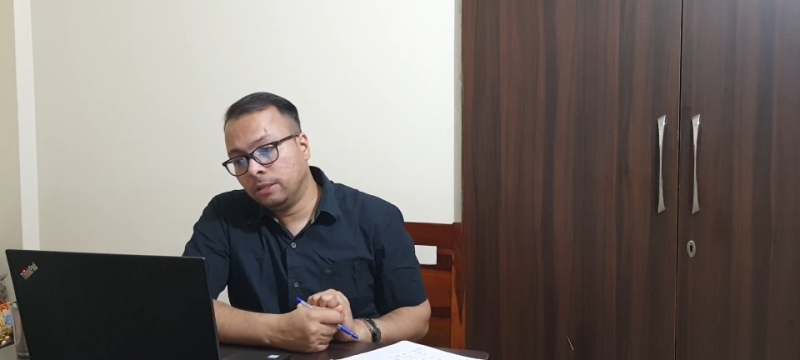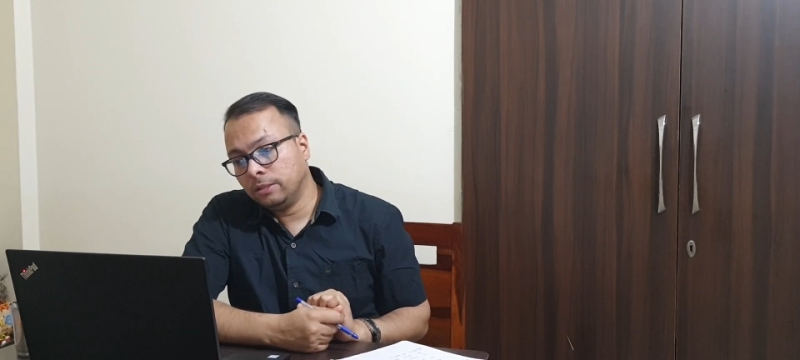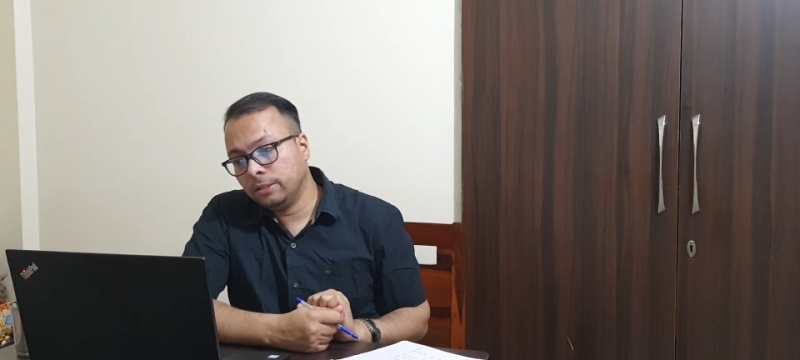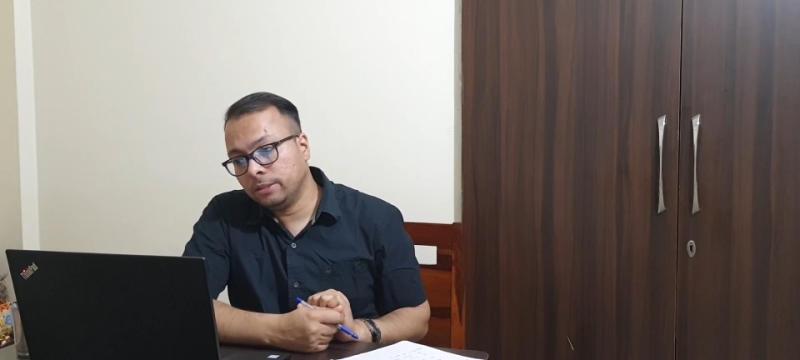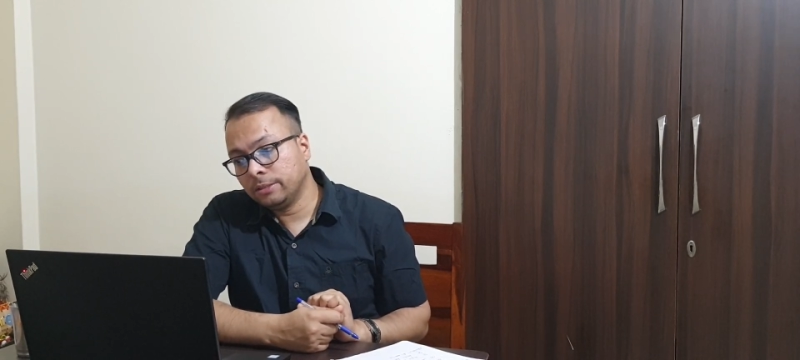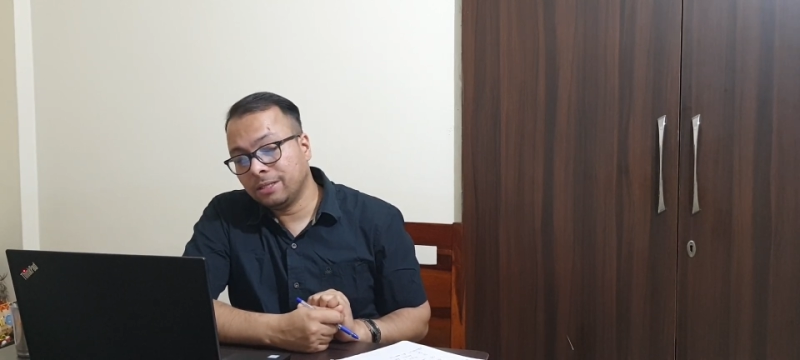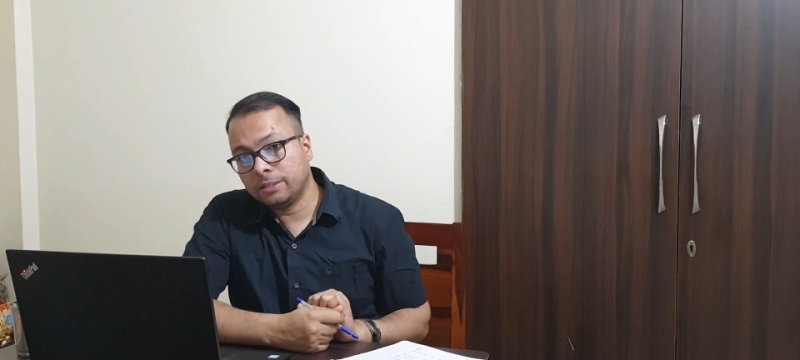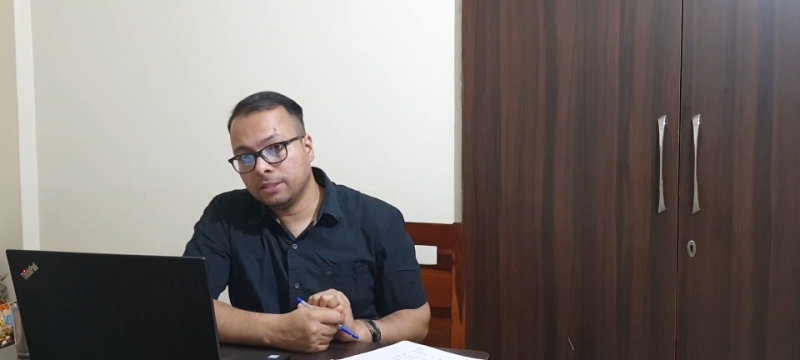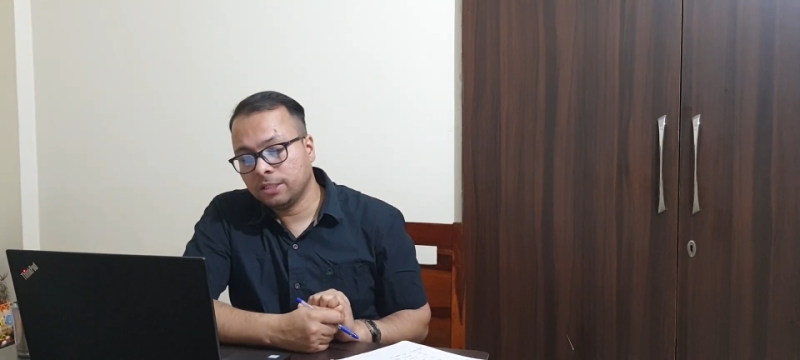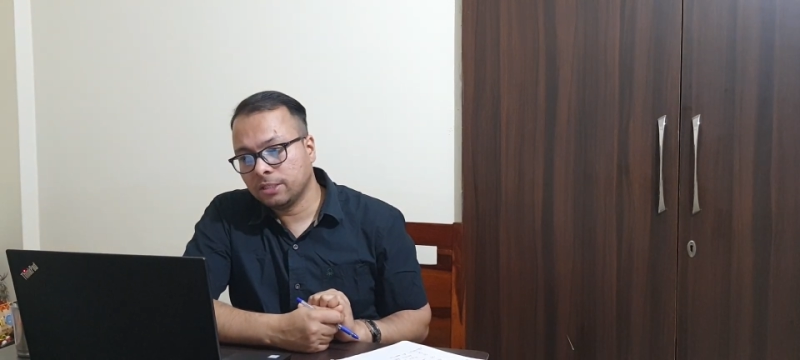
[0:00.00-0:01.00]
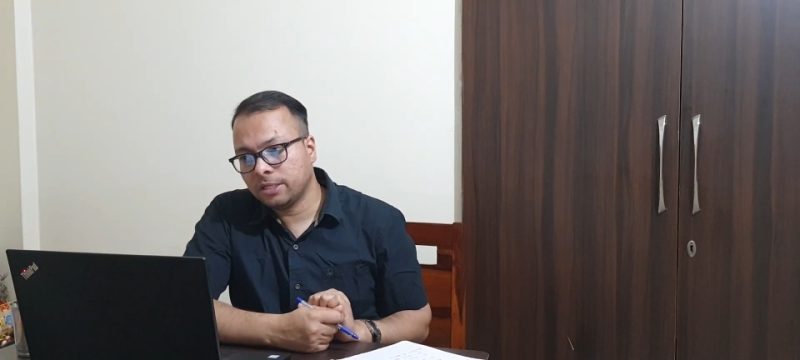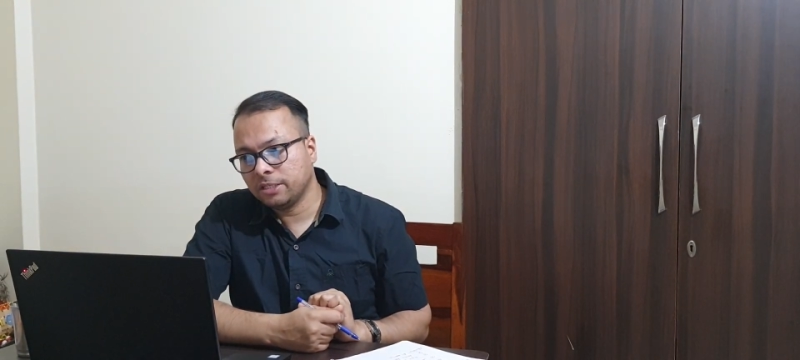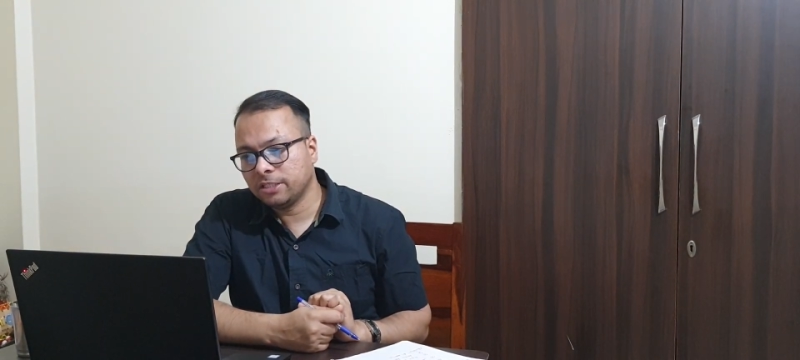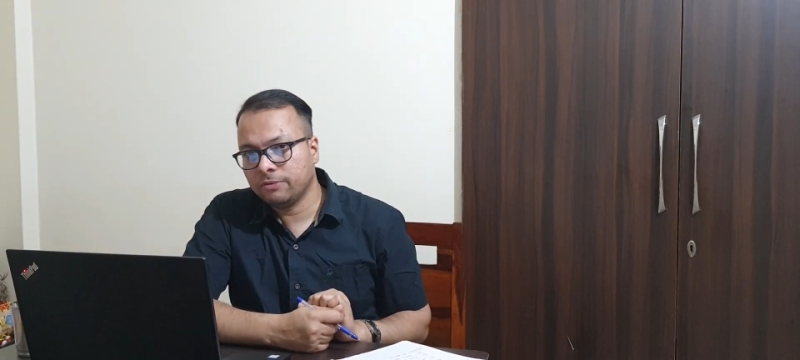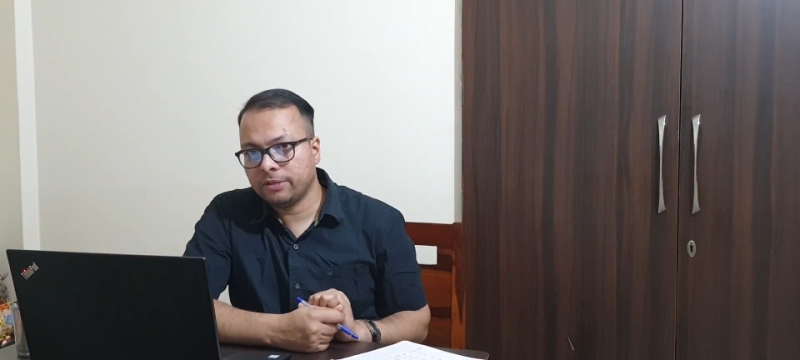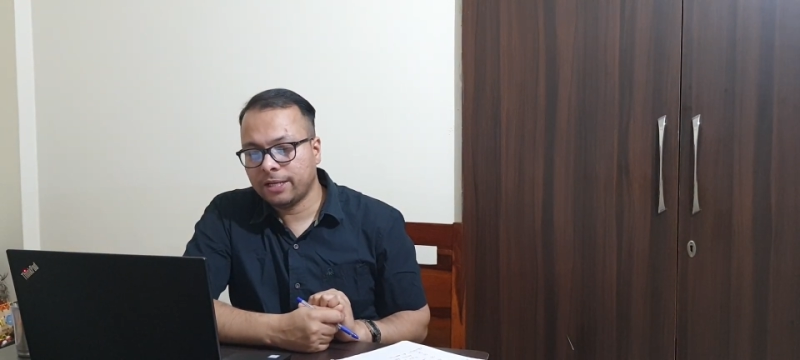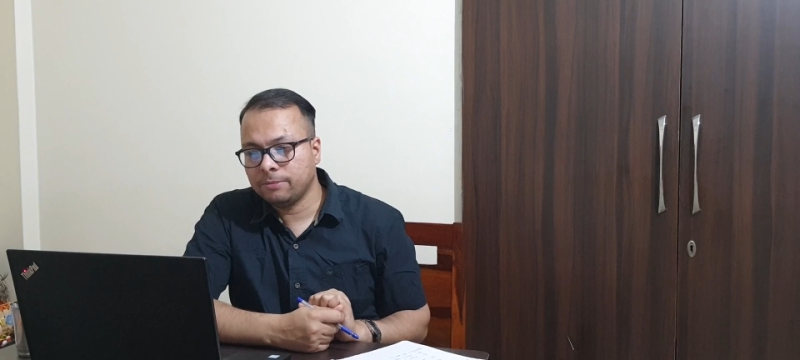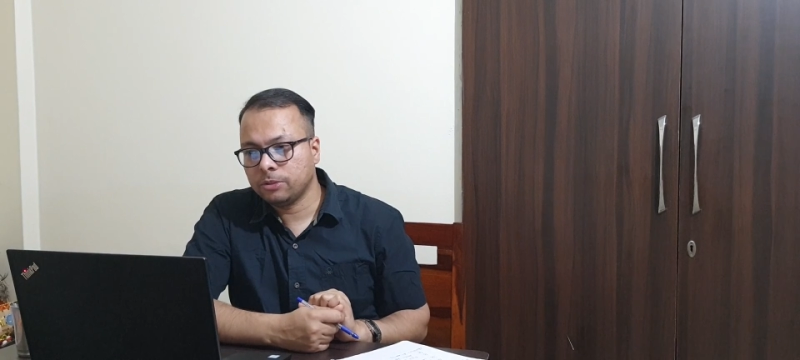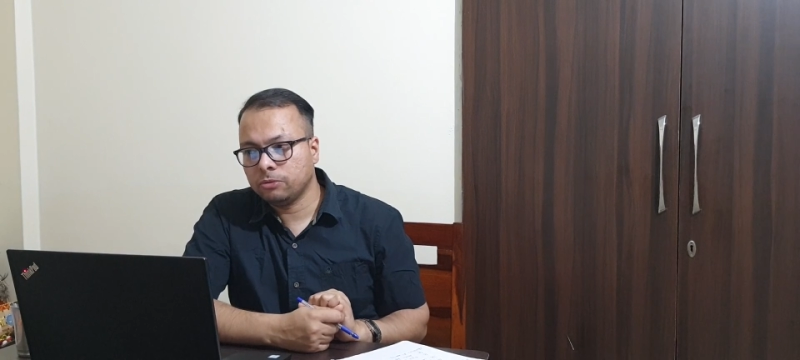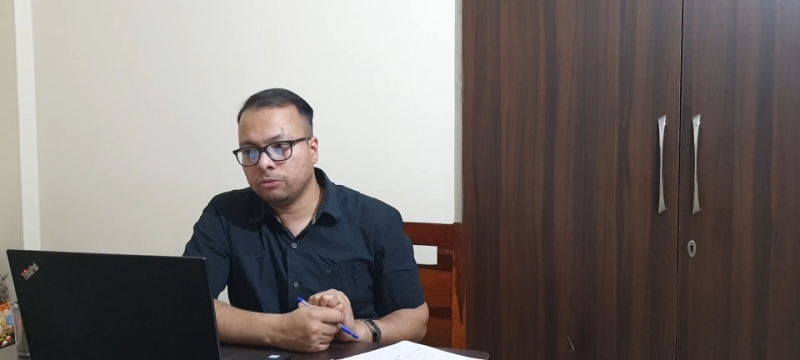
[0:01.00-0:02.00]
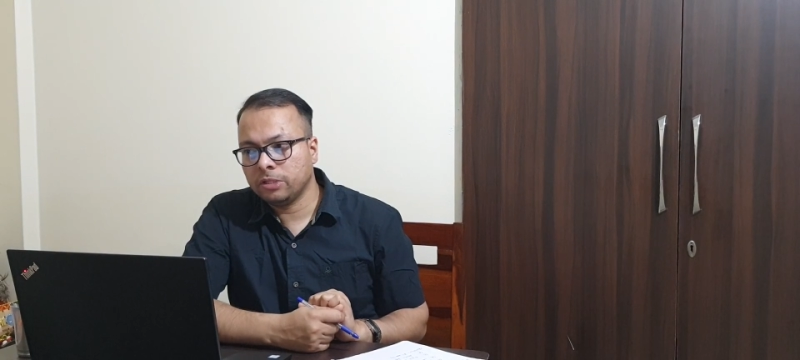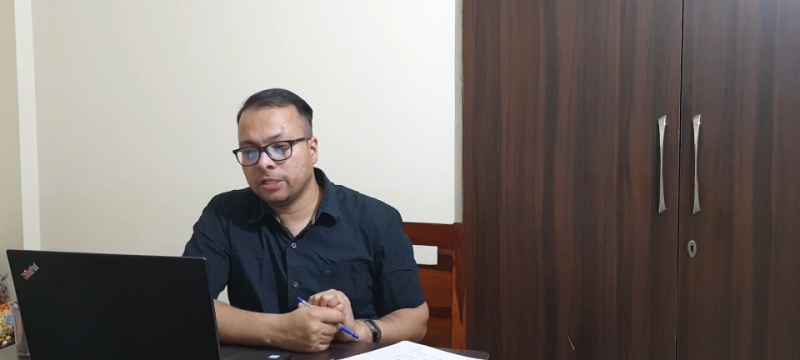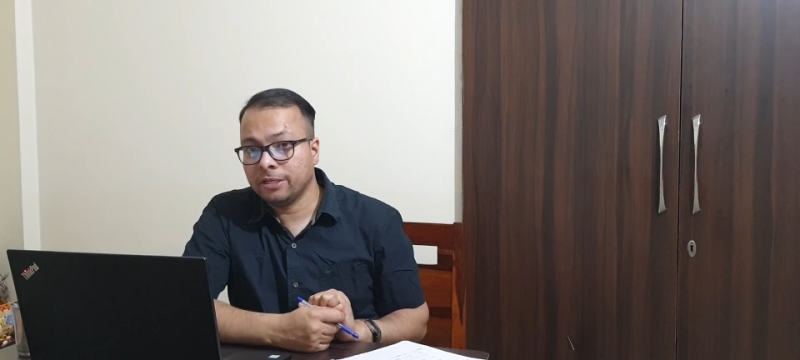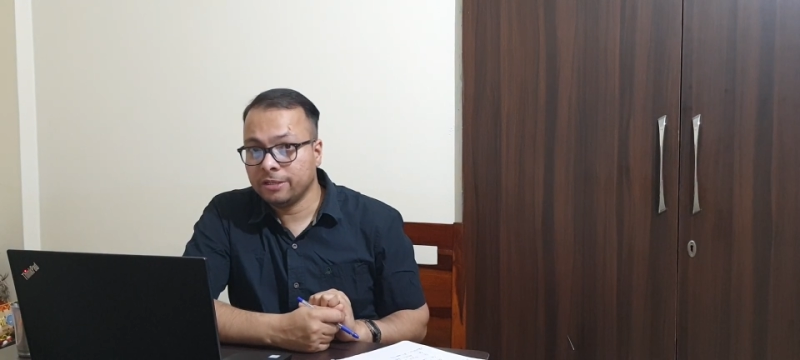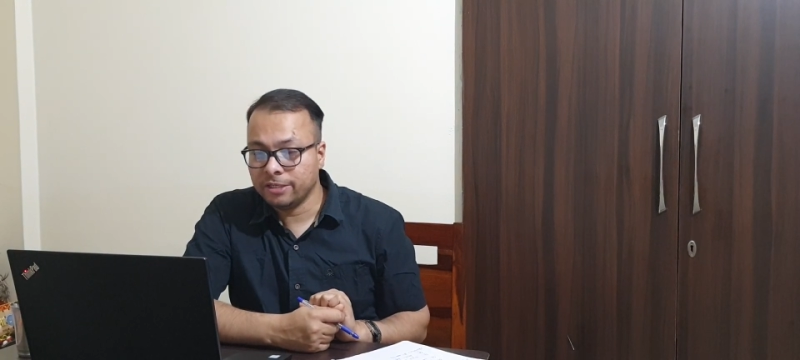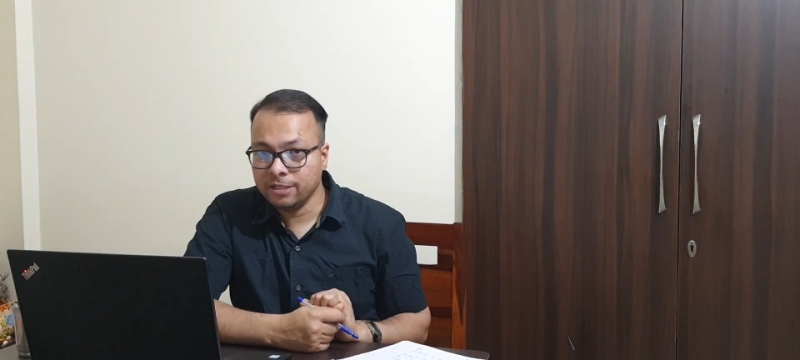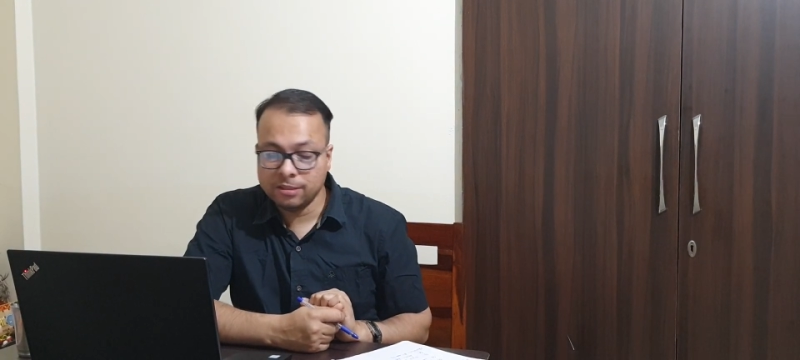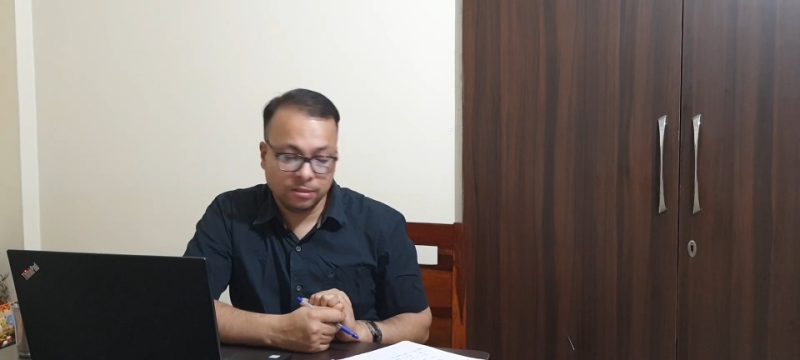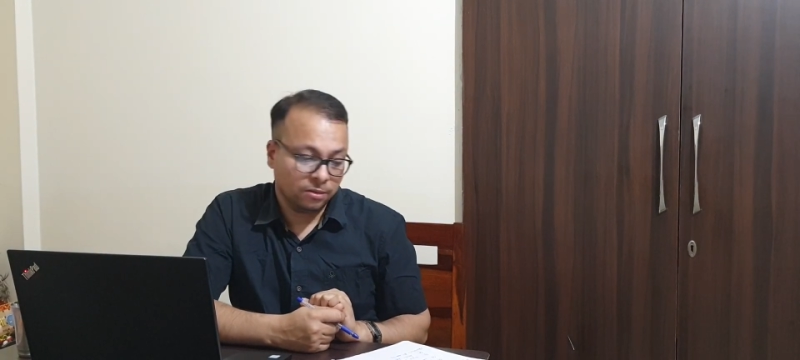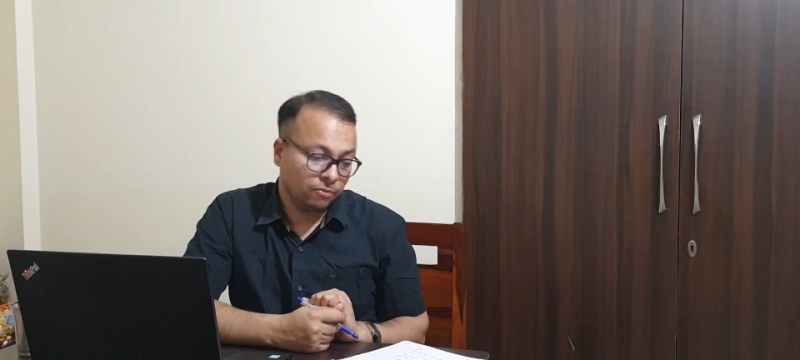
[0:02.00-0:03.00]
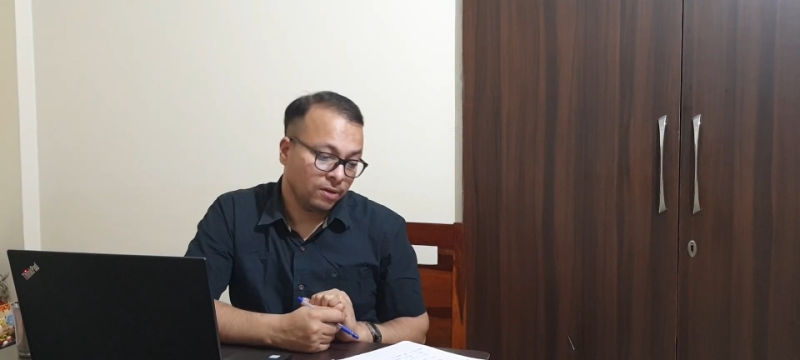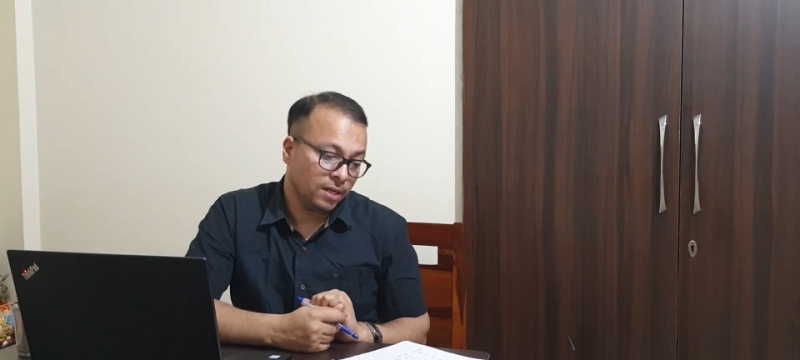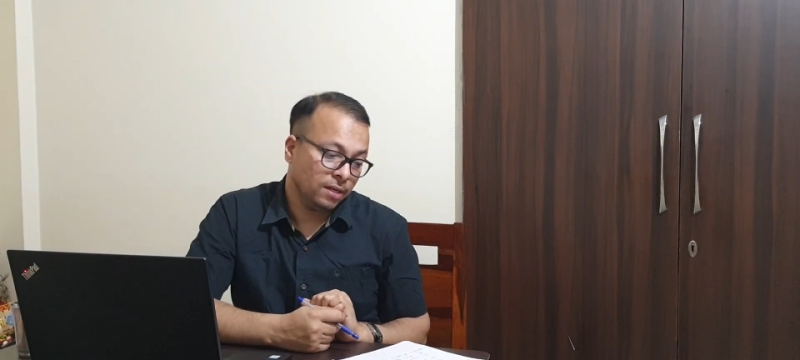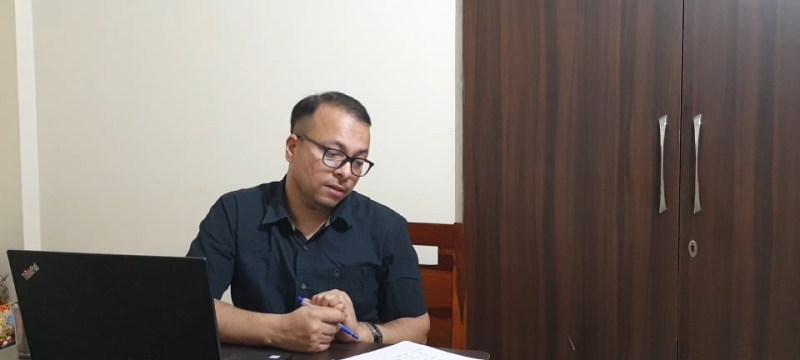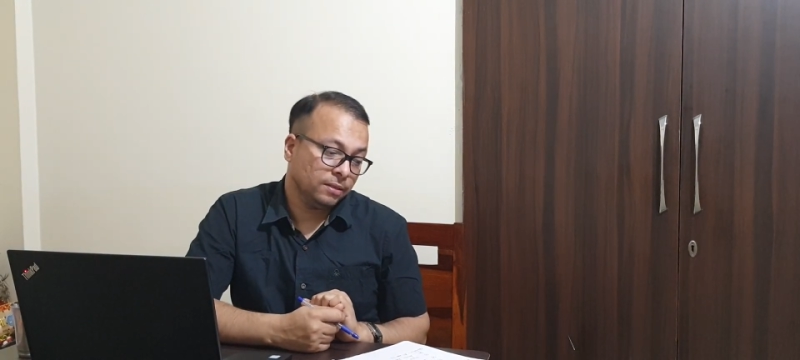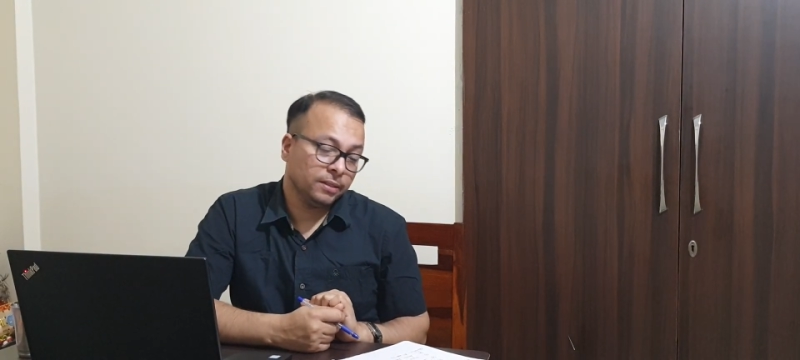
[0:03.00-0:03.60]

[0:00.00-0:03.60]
36-37 times to their earnings, while